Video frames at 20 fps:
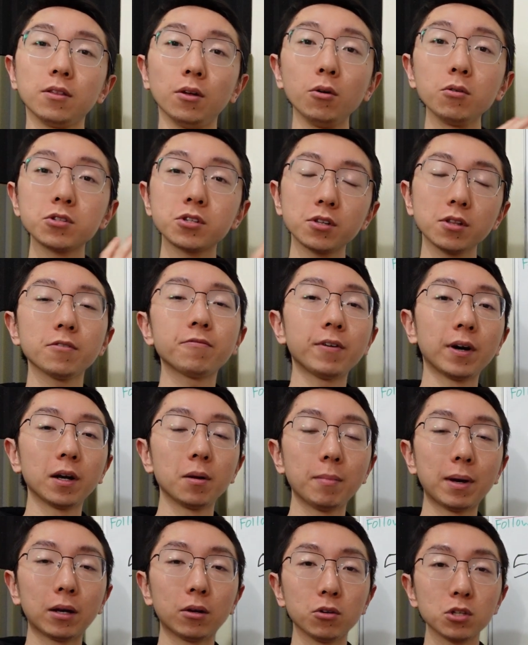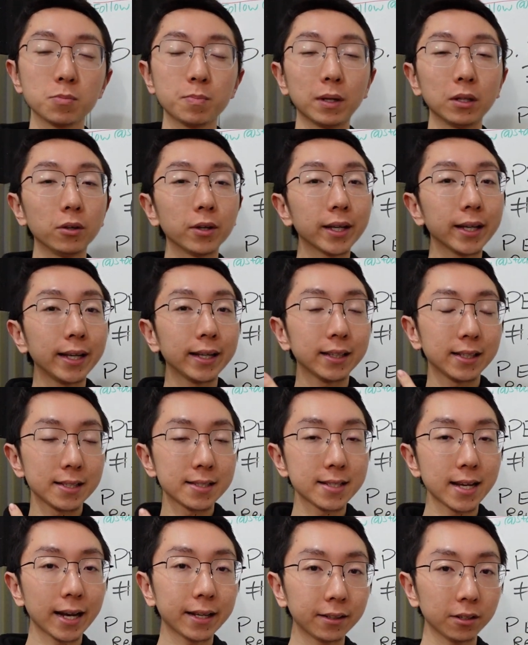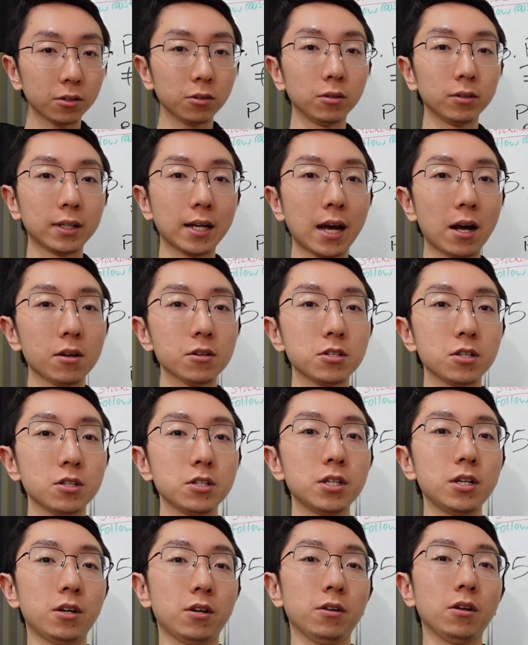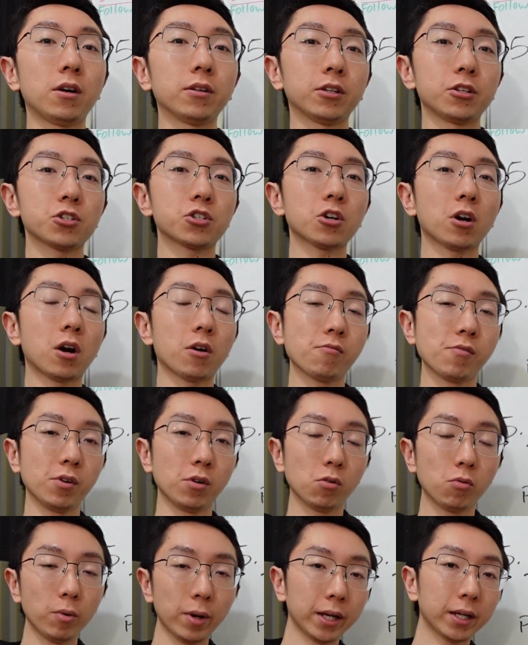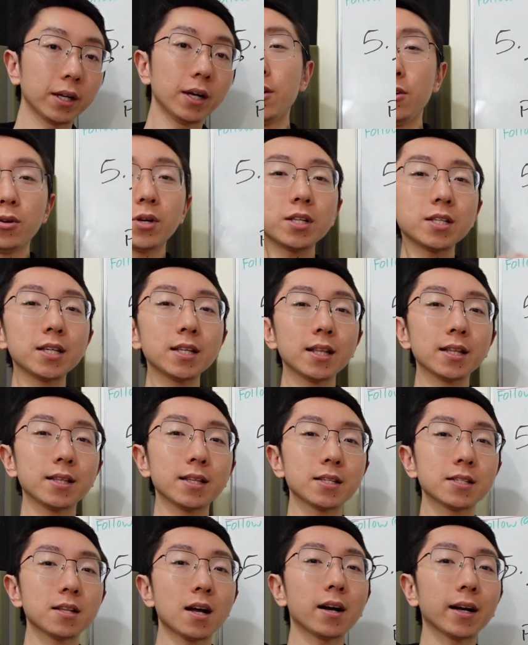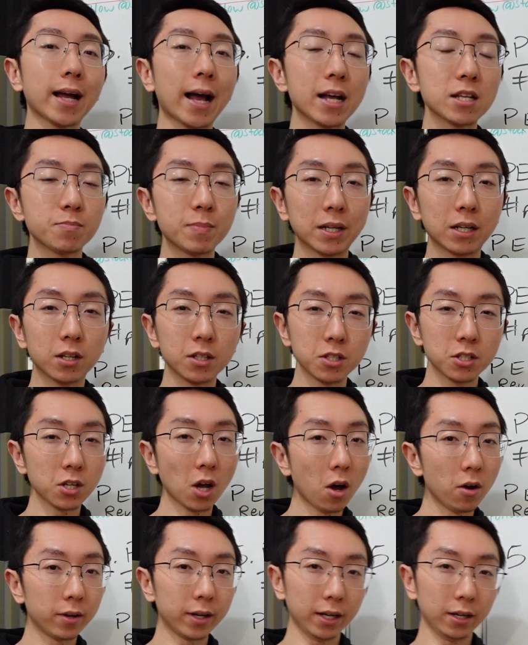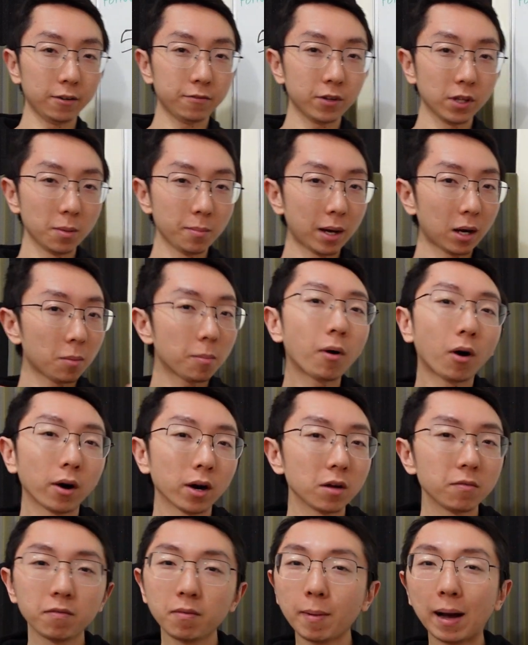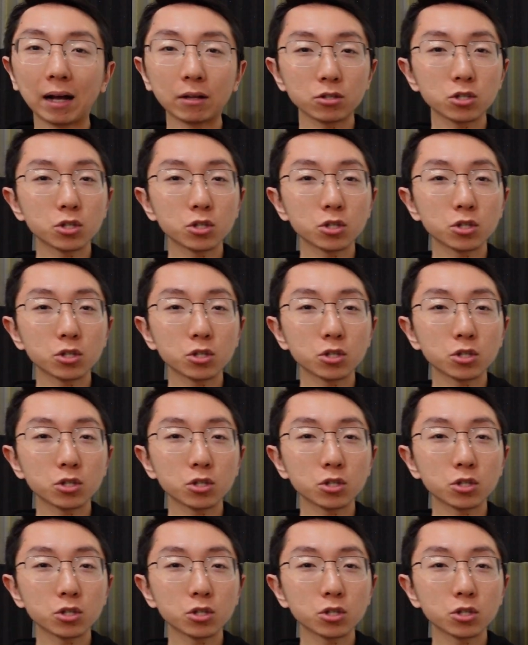Those are the fundamentals, but looking at the technical analysis here on the chart real quick, you can see that this stock has been consolidating for the better part of about